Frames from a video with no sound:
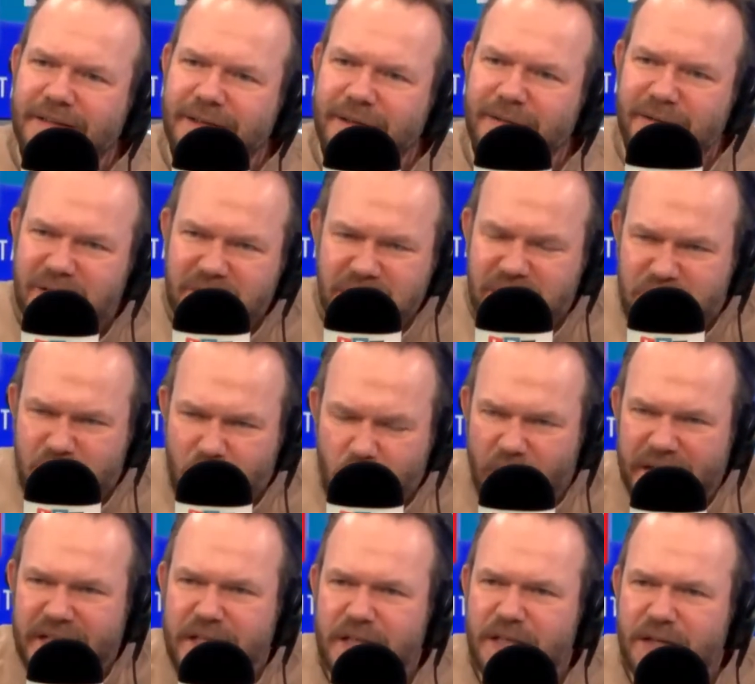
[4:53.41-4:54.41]
It's
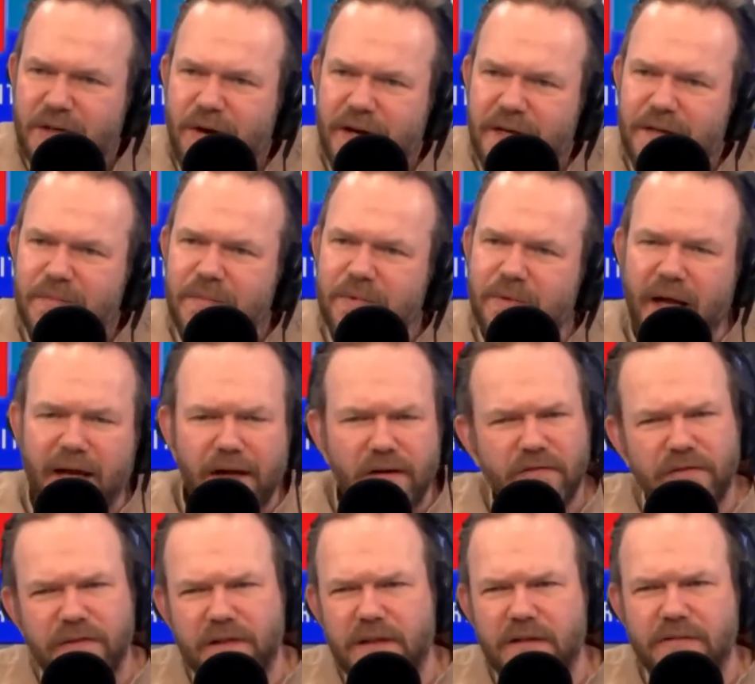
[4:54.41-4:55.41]
quite incredible.
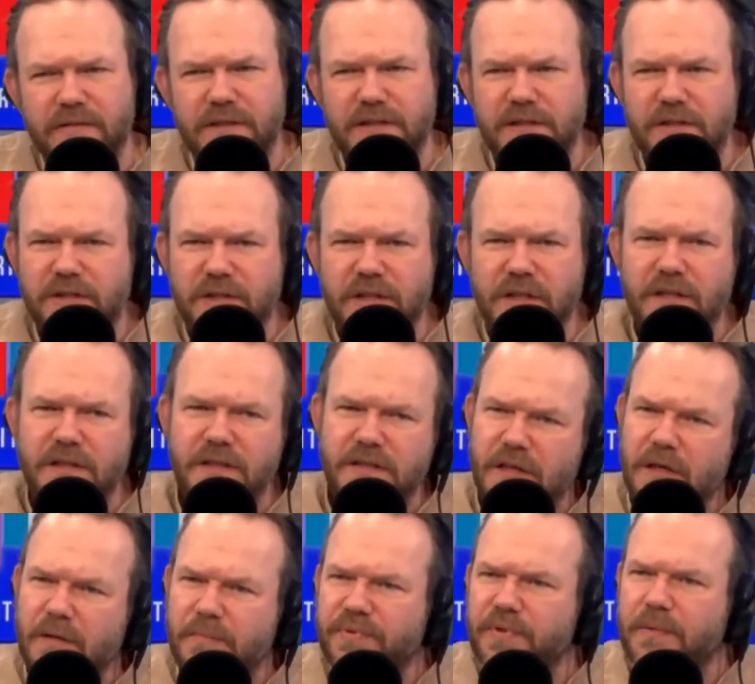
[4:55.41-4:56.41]
Adolf Hitler is a genius.
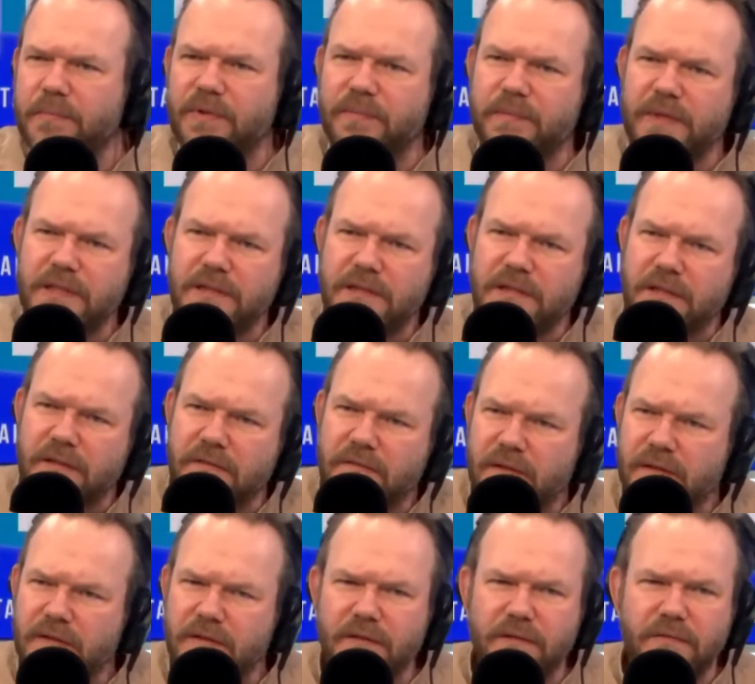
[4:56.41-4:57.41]
Our problem is
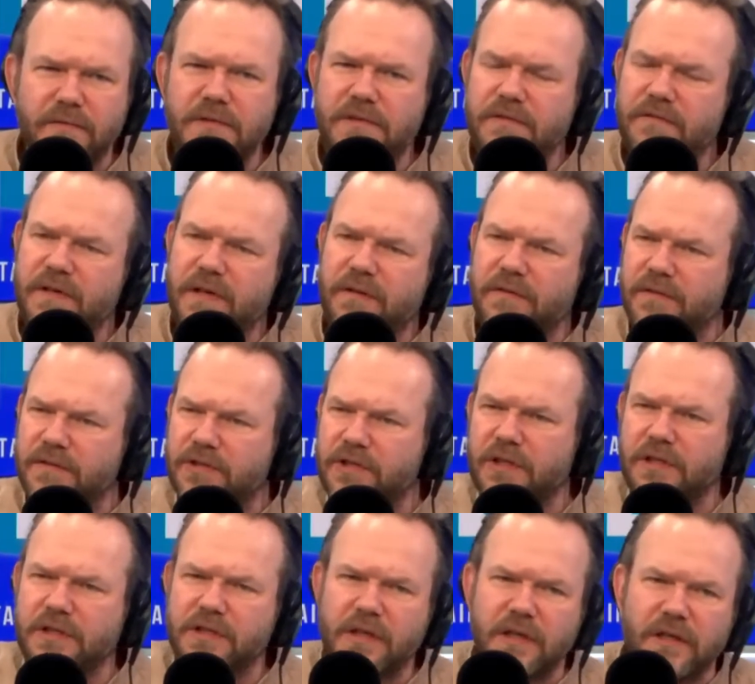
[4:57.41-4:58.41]
that Roosevelt and
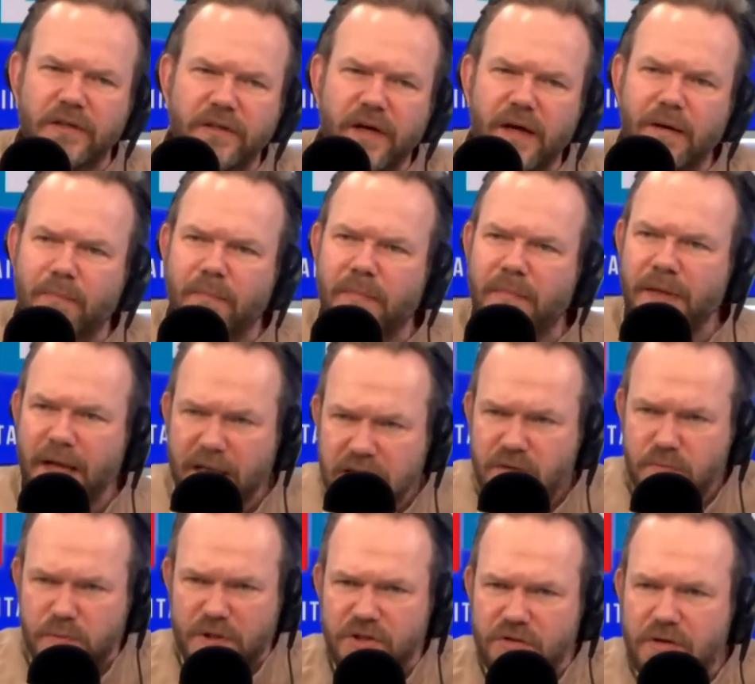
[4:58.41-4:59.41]
Churchill are dumb.
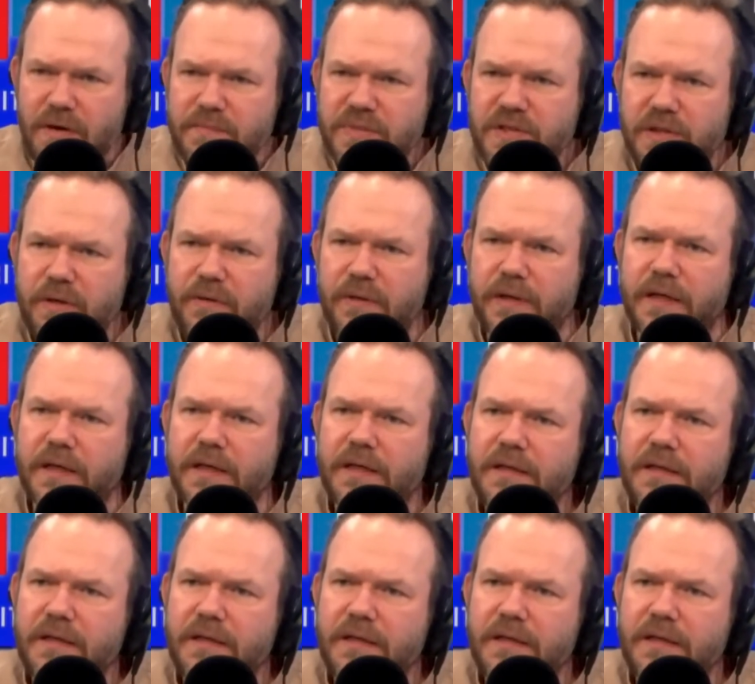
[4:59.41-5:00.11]
That's what Trump's doing.